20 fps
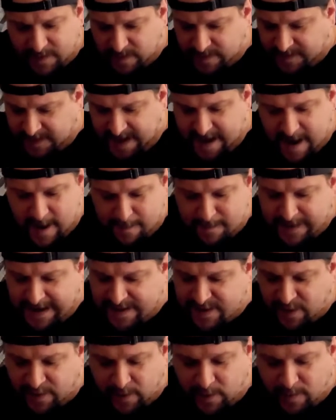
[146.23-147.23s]
The album
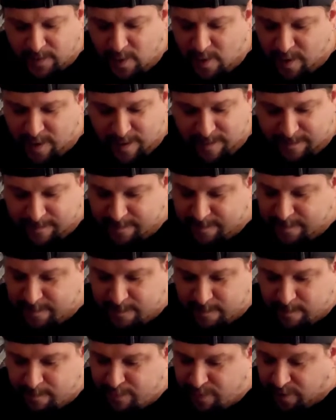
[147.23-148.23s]
gets a little more
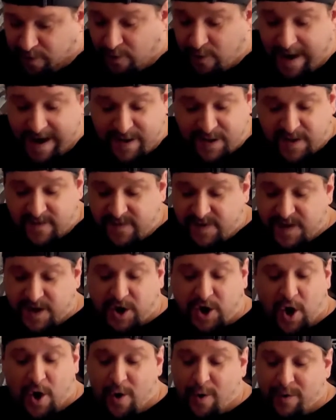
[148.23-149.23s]
progressive as
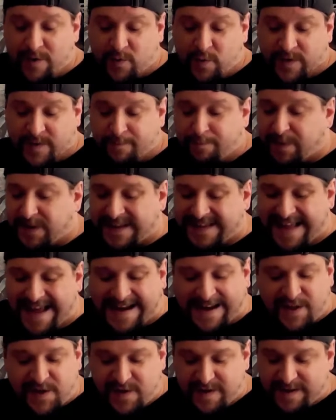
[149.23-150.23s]
it goes with
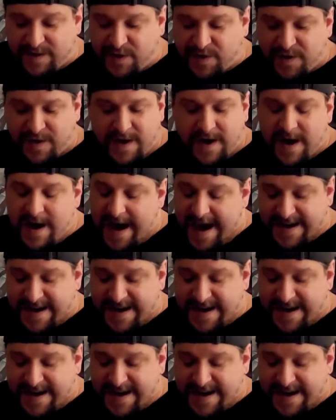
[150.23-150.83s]
Balexis